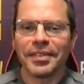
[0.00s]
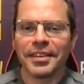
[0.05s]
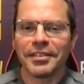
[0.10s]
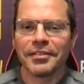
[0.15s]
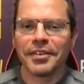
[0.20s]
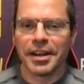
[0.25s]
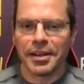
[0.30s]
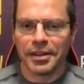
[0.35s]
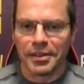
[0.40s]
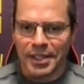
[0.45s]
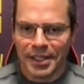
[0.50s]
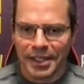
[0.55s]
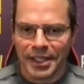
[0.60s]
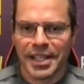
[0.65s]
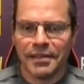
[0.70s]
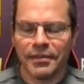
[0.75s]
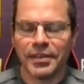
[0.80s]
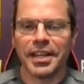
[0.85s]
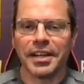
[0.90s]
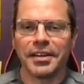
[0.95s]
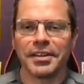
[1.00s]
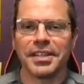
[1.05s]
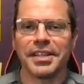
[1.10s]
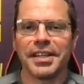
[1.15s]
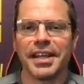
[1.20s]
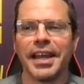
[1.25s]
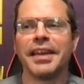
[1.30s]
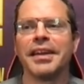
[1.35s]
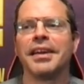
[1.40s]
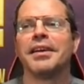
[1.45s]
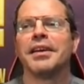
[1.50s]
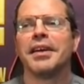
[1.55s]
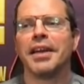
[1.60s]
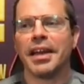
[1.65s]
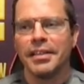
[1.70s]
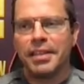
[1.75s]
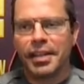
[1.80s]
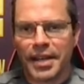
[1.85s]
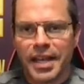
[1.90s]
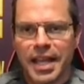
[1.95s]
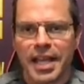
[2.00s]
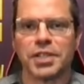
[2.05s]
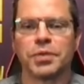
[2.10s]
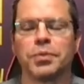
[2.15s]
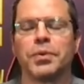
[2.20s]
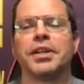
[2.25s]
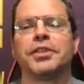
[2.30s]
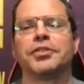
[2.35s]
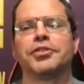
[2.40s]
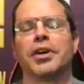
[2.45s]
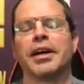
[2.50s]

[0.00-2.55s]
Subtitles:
Right. Leave it here today. And then next week,